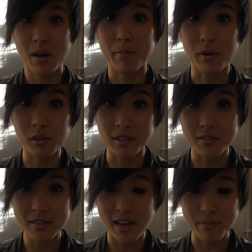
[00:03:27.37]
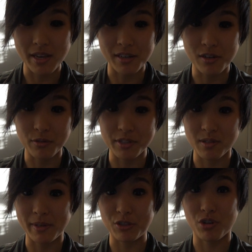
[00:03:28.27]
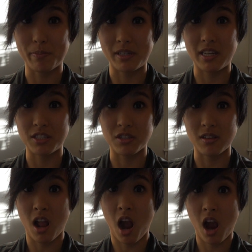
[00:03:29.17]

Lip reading: Merlin looked at me and noticed my trepidation.